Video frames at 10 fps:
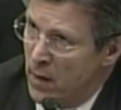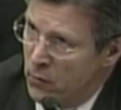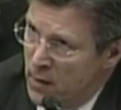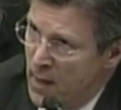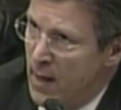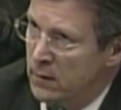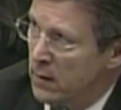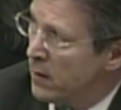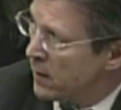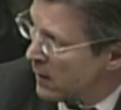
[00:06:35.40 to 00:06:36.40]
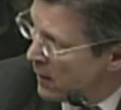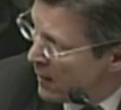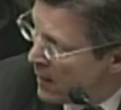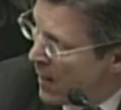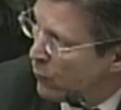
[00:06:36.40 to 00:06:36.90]
are innately
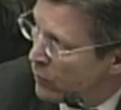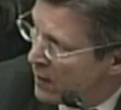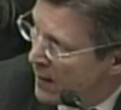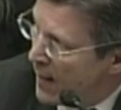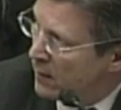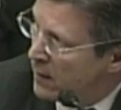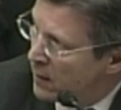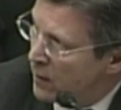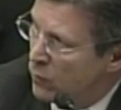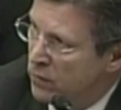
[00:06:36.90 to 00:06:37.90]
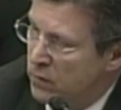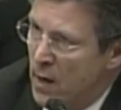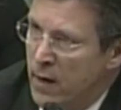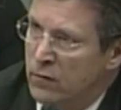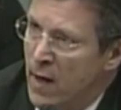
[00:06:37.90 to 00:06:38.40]
liquid
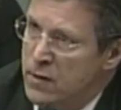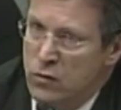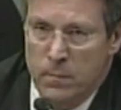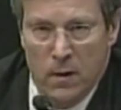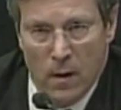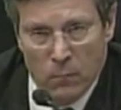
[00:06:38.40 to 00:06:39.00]
stocks actually become